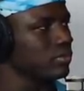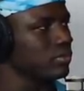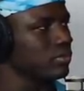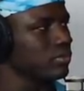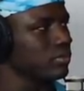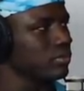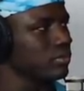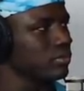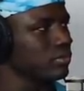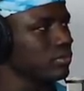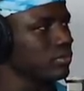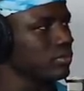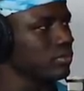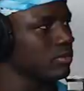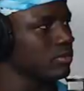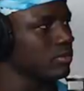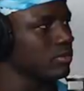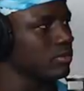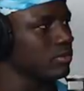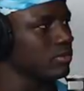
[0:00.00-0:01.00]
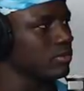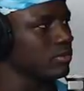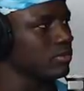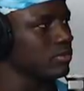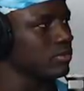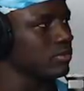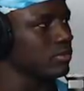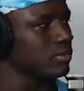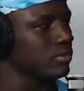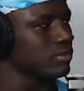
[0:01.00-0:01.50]

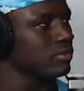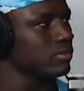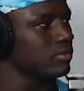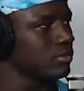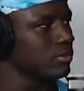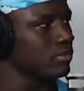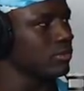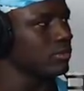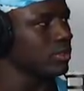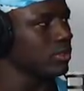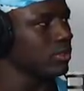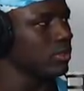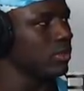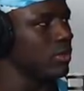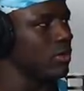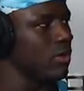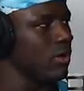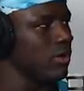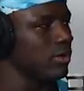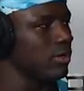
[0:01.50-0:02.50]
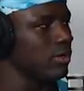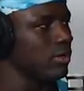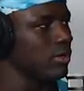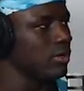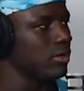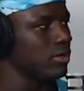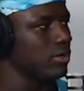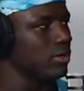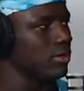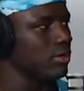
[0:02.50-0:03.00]

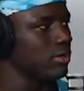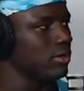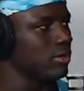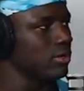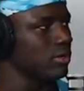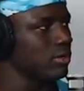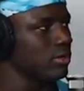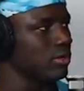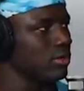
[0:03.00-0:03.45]
This person isn't speaking.